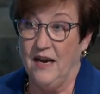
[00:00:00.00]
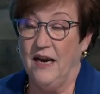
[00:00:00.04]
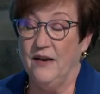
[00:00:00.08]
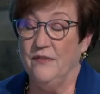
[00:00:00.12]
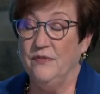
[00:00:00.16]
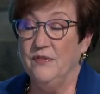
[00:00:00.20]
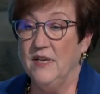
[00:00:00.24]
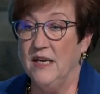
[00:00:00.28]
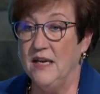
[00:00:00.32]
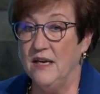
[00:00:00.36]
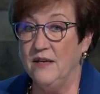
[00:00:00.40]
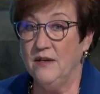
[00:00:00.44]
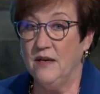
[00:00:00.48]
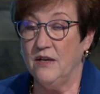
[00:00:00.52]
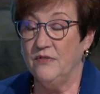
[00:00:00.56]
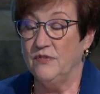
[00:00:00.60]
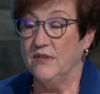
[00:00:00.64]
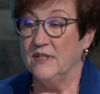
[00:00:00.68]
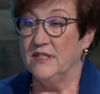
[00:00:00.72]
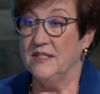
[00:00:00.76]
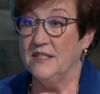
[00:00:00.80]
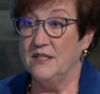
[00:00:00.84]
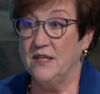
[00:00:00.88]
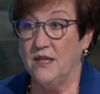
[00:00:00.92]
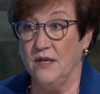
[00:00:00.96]
And then
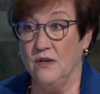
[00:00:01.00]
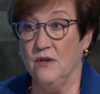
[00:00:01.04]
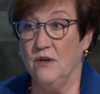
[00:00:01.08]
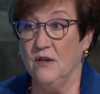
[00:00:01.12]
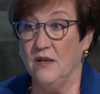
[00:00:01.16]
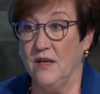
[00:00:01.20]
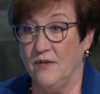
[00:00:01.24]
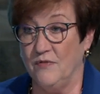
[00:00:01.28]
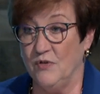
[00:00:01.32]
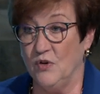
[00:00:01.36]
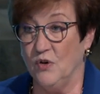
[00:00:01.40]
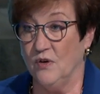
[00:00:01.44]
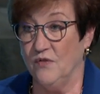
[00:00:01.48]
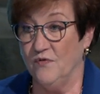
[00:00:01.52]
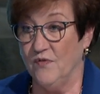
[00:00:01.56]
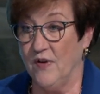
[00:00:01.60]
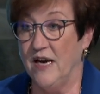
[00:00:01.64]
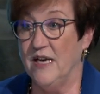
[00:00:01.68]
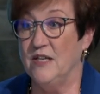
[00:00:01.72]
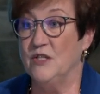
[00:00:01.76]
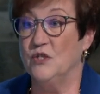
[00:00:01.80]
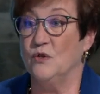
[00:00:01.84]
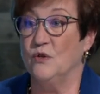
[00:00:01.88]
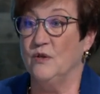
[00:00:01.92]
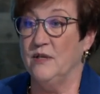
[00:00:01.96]
the skill of your
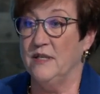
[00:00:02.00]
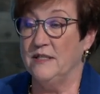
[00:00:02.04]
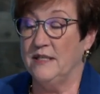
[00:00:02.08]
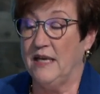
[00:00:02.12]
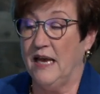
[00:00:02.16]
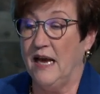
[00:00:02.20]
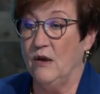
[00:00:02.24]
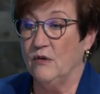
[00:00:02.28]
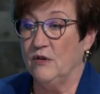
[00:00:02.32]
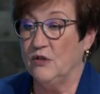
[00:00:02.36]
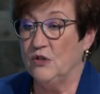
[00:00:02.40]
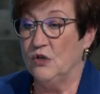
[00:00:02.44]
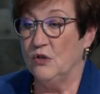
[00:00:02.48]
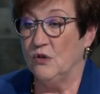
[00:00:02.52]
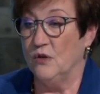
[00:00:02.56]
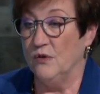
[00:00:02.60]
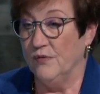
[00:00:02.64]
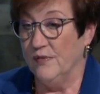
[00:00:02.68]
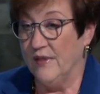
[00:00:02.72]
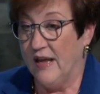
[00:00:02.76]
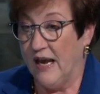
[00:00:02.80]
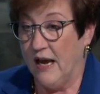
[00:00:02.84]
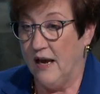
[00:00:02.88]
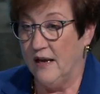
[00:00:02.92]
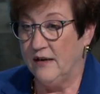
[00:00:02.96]
advisor is how to
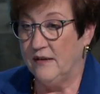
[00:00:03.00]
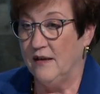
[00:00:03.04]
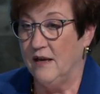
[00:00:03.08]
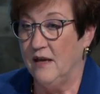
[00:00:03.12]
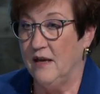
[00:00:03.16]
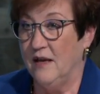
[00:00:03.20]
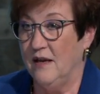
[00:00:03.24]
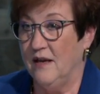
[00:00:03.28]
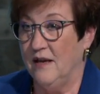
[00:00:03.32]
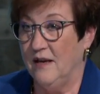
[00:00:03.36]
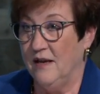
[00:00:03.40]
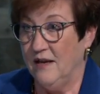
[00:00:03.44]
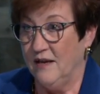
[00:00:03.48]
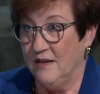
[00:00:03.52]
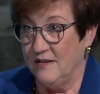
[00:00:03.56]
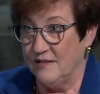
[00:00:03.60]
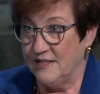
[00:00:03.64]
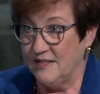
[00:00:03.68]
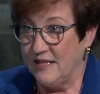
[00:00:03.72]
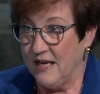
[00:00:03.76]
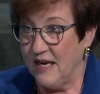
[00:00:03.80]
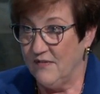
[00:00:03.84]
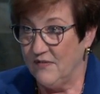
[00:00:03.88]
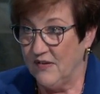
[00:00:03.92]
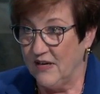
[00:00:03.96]
turn that
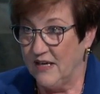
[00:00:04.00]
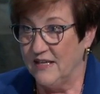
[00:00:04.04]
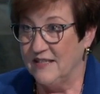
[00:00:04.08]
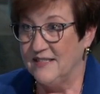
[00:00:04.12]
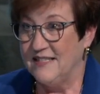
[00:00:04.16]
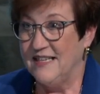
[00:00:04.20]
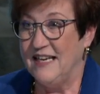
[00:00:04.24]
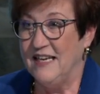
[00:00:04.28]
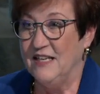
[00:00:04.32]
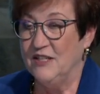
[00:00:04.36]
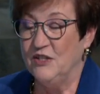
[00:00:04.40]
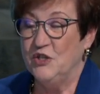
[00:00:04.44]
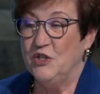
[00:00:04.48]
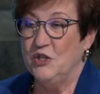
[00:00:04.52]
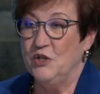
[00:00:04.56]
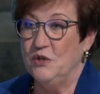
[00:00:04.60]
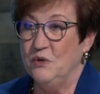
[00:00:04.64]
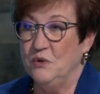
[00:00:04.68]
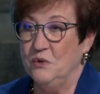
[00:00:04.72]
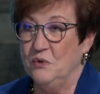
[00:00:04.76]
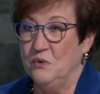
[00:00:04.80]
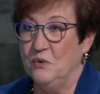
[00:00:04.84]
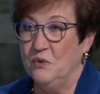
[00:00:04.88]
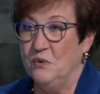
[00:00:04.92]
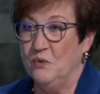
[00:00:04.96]
savings
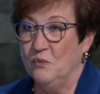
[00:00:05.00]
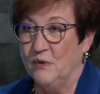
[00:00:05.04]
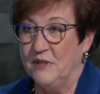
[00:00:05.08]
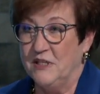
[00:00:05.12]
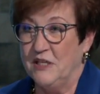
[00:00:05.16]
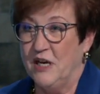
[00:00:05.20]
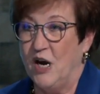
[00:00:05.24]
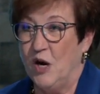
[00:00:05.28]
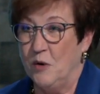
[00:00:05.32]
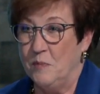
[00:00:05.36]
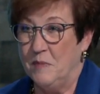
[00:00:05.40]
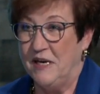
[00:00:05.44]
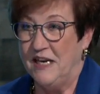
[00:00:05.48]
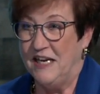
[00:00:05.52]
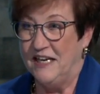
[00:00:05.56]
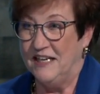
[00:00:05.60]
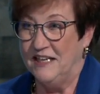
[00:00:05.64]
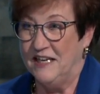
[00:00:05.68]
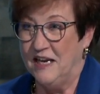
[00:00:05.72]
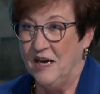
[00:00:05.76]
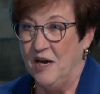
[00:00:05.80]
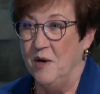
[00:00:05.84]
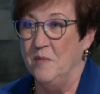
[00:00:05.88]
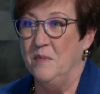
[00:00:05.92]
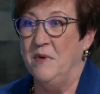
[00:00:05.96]
into retirement
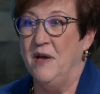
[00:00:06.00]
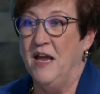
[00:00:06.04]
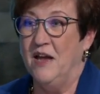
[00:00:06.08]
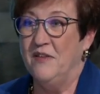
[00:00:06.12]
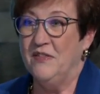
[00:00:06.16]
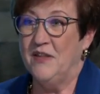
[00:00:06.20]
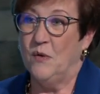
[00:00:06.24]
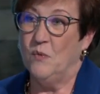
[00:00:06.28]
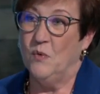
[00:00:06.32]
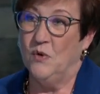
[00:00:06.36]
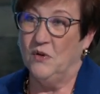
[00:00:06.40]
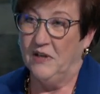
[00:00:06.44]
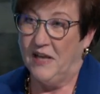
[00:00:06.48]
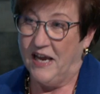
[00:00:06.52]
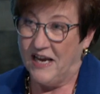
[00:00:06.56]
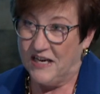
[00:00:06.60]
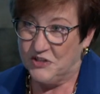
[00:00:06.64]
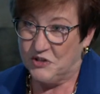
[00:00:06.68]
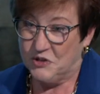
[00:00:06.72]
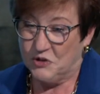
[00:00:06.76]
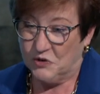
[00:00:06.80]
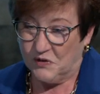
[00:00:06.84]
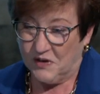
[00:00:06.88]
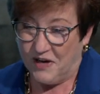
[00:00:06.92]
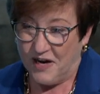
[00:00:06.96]
income that will
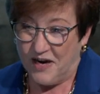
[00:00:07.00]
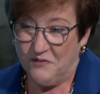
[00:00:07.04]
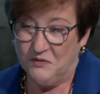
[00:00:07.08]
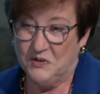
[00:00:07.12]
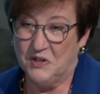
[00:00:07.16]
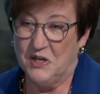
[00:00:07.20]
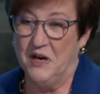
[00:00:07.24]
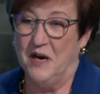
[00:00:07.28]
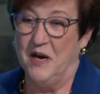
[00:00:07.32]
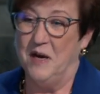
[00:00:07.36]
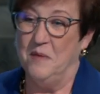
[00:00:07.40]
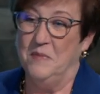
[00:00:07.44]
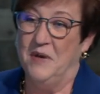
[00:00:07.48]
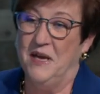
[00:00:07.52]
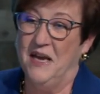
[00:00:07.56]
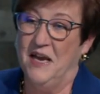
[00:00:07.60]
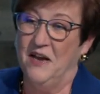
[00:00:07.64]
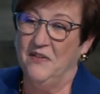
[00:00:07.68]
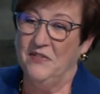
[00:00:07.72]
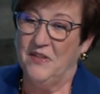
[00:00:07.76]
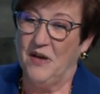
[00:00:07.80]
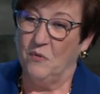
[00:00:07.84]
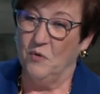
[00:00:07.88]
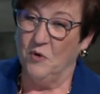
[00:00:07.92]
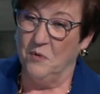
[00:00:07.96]
last your lifetime,
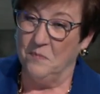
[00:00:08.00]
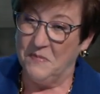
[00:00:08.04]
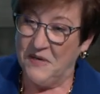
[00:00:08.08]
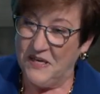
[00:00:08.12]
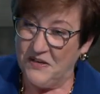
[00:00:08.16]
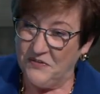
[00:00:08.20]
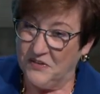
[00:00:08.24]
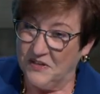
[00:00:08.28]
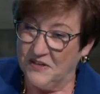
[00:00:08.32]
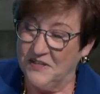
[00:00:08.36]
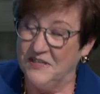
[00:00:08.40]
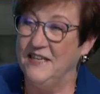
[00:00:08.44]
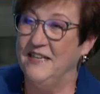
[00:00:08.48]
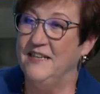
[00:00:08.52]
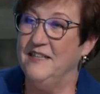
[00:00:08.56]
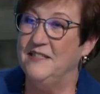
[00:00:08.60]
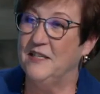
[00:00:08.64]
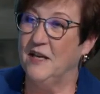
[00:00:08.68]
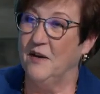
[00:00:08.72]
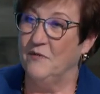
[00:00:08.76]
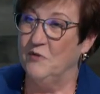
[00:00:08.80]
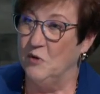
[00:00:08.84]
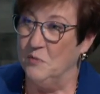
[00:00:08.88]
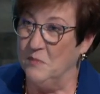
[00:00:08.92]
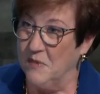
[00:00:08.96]
that will meet the needs
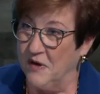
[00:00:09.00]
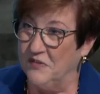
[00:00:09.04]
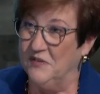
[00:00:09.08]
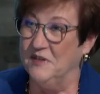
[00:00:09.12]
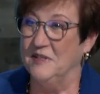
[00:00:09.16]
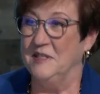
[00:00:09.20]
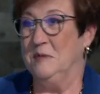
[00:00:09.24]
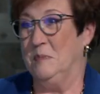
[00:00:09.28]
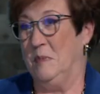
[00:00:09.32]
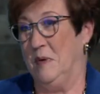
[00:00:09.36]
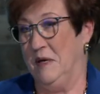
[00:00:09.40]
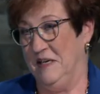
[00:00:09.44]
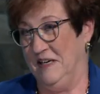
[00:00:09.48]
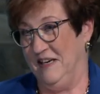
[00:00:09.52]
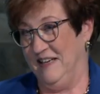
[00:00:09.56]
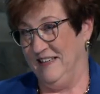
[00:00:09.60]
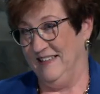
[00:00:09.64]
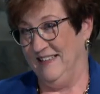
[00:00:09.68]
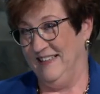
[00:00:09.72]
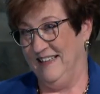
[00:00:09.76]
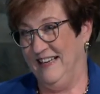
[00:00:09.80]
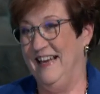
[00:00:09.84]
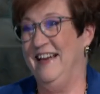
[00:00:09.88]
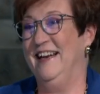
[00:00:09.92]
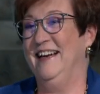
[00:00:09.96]
of your monthly spending.
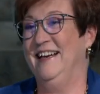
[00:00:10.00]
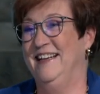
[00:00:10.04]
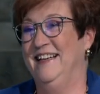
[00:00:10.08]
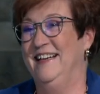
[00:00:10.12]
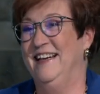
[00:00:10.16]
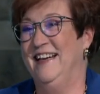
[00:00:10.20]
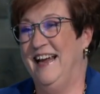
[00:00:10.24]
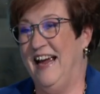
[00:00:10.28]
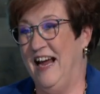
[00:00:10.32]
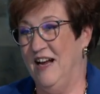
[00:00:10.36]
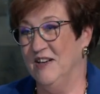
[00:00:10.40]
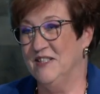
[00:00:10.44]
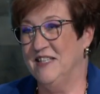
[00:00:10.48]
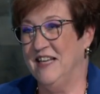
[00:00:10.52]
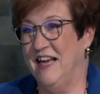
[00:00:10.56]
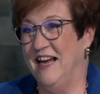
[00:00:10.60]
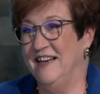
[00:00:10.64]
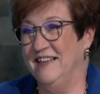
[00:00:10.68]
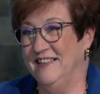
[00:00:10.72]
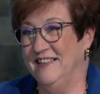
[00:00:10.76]
How's that?